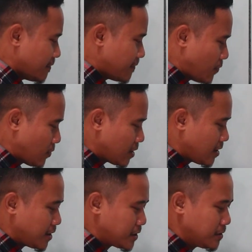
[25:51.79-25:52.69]

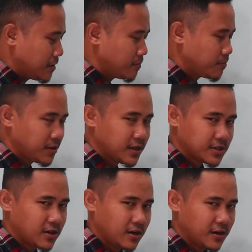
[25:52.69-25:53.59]
4r plus
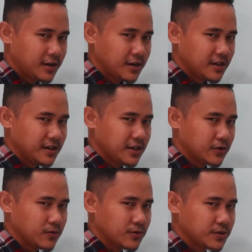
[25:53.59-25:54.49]
r
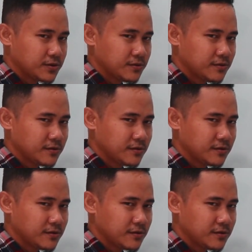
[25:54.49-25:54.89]
equals to